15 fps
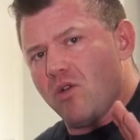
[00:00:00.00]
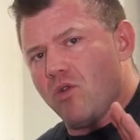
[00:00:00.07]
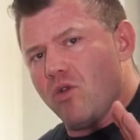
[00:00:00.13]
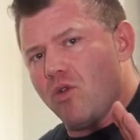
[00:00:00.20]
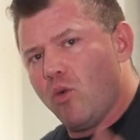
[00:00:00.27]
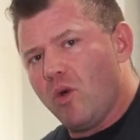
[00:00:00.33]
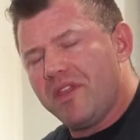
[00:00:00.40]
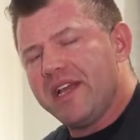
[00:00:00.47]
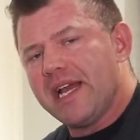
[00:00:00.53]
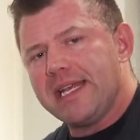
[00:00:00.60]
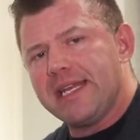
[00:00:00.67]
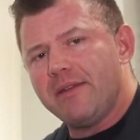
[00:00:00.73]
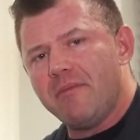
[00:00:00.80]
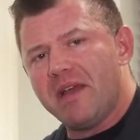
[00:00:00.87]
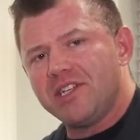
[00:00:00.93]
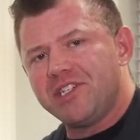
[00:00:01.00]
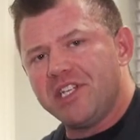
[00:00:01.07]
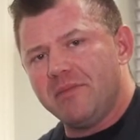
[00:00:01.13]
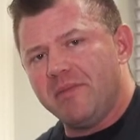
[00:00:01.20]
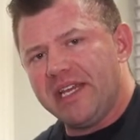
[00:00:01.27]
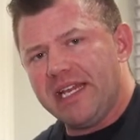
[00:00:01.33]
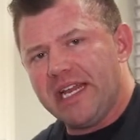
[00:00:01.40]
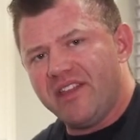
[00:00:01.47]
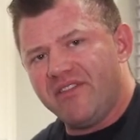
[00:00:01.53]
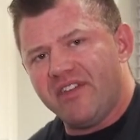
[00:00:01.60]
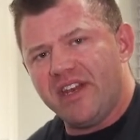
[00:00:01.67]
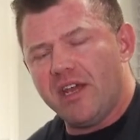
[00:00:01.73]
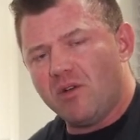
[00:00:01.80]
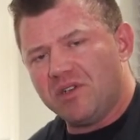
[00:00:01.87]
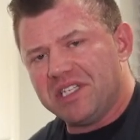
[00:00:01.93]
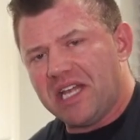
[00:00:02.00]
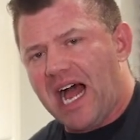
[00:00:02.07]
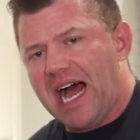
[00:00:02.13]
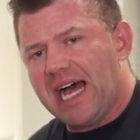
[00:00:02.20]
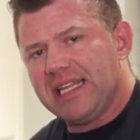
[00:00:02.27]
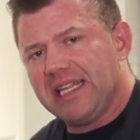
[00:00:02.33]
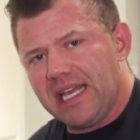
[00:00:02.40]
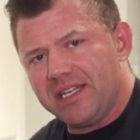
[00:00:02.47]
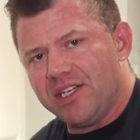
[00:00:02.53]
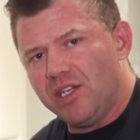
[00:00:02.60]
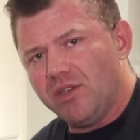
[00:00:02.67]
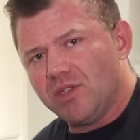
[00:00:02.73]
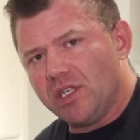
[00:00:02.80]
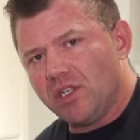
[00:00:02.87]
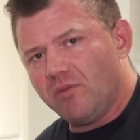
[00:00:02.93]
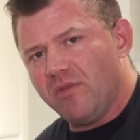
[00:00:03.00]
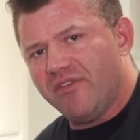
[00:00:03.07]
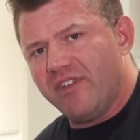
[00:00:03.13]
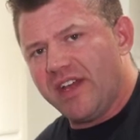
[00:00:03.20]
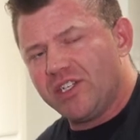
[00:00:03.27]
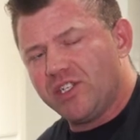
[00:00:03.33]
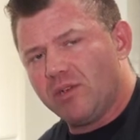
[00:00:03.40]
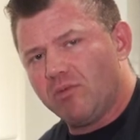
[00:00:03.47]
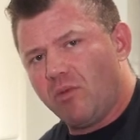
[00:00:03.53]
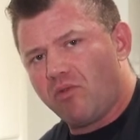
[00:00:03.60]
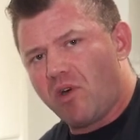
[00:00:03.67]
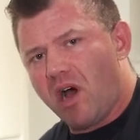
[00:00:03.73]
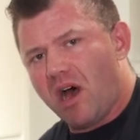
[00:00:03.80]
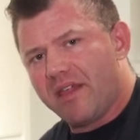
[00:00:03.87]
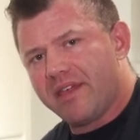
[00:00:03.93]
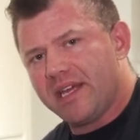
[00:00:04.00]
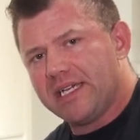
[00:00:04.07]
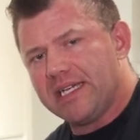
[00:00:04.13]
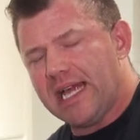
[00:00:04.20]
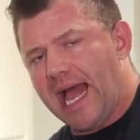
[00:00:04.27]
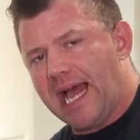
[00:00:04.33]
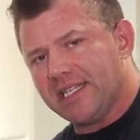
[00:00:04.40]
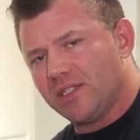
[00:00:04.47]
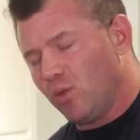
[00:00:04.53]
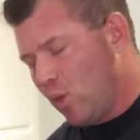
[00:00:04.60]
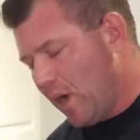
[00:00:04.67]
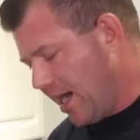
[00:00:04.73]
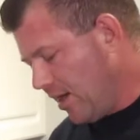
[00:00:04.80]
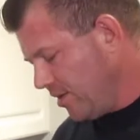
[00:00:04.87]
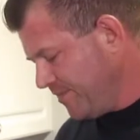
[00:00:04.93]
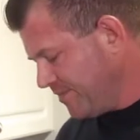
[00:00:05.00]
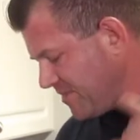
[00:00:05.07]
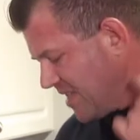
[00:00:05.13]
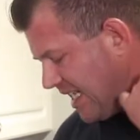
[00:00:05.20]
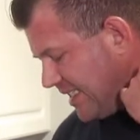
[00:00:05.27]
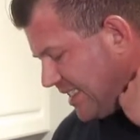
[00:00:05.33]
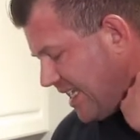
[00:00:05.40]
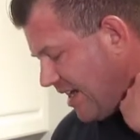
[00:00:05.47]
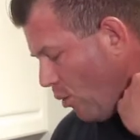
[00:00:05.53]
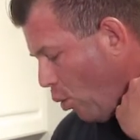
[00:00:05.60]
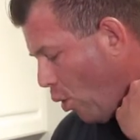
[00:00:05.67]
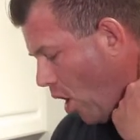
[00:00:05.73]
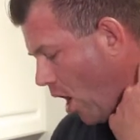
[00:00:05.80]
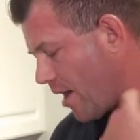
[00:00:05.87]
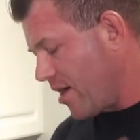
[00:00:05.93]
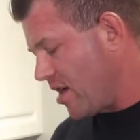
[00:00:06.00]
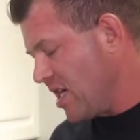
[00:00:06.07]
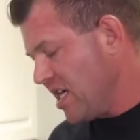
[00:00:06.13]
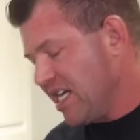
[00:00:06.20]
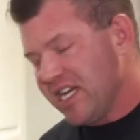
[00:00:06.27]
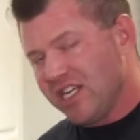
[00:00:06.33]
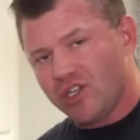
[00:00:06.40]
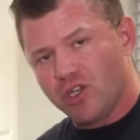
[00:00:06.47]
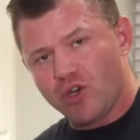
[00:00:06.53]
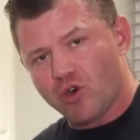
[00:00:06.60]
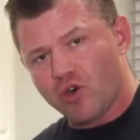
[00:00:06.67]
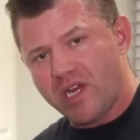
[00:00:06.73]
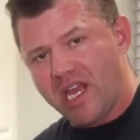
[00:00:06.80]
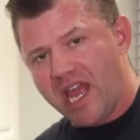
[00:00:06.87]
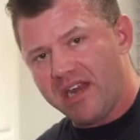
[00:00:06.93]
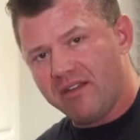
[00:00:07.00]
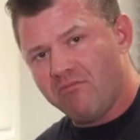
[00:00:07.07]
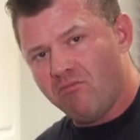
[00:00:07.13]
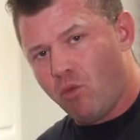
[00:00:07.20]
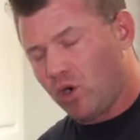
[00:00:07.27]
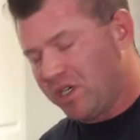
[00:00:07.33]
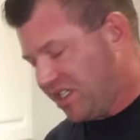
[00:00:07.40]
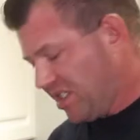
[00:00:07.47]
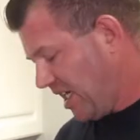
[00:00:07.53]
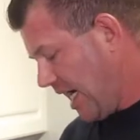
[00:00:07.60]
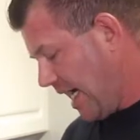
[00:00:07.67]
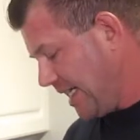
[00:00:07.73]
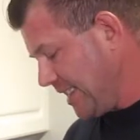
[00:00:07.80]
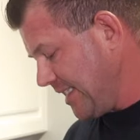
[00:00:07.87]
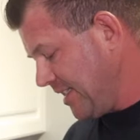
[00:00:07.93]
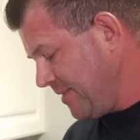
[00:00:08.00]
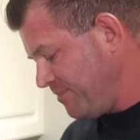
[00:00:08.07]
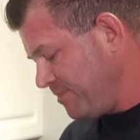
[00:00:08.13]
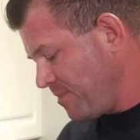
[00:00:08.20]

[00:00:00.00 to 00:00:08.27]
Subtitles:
One thing I didn't mention at the beginning of the video is that I like to use a little bit of vegetable broth as well instead of water to create more sauce.